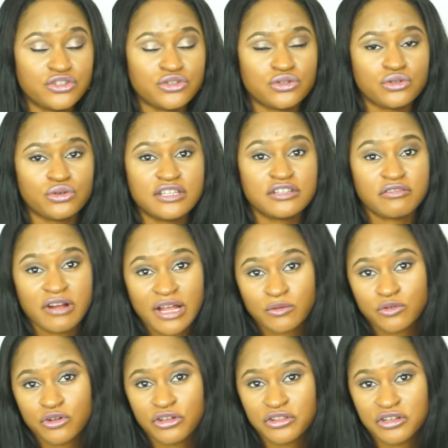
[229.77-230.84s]
to
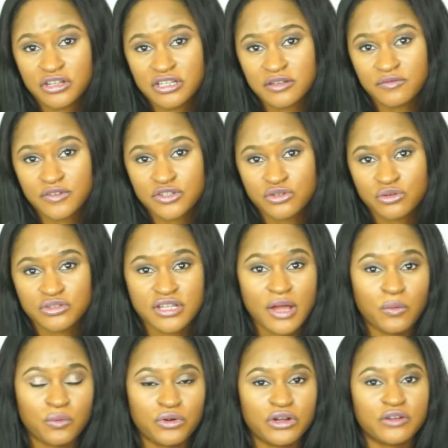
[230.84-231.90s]
interact with other individuals
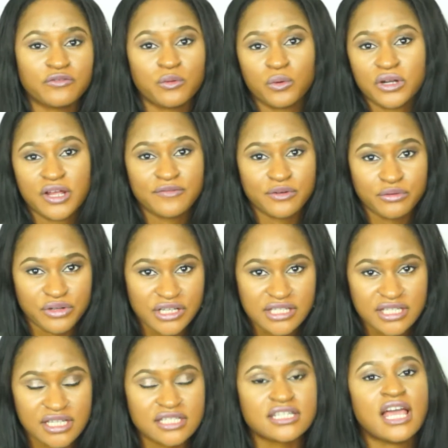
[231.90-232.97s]
at work for whatever
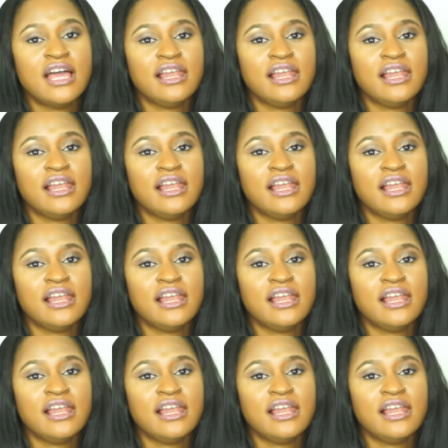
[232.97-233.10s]
reasons.